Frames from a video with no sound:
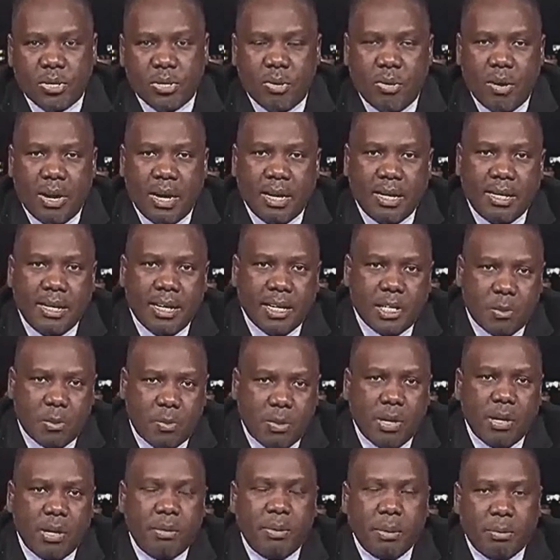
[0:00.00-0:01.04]
So, and
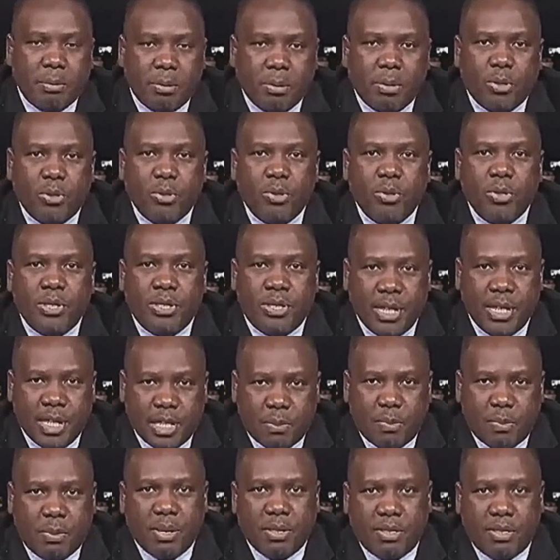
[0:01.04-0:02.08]
desperate people do
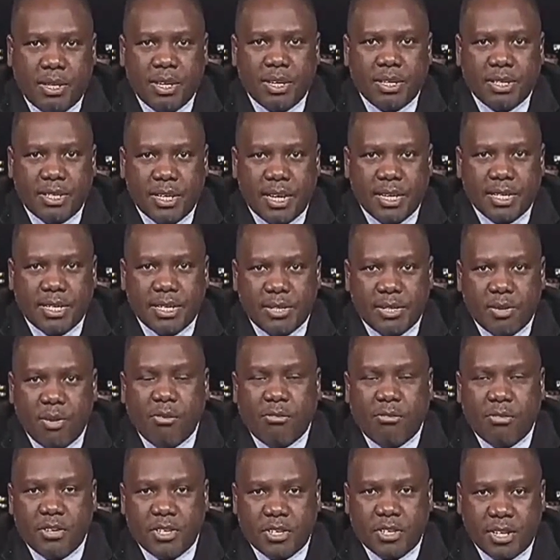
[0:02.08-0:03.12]
desperate things, as is
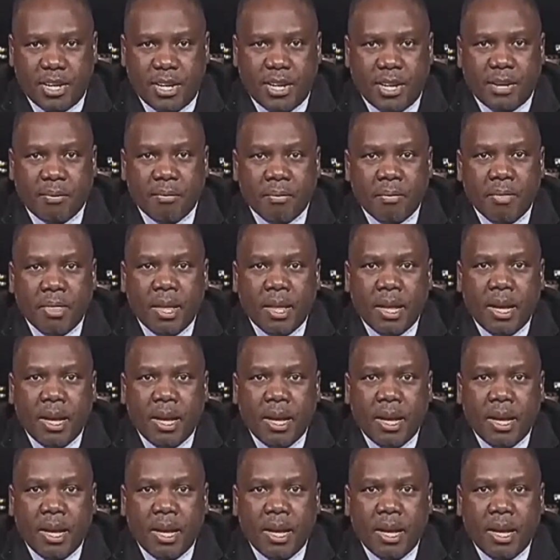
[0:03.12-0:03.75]
often said.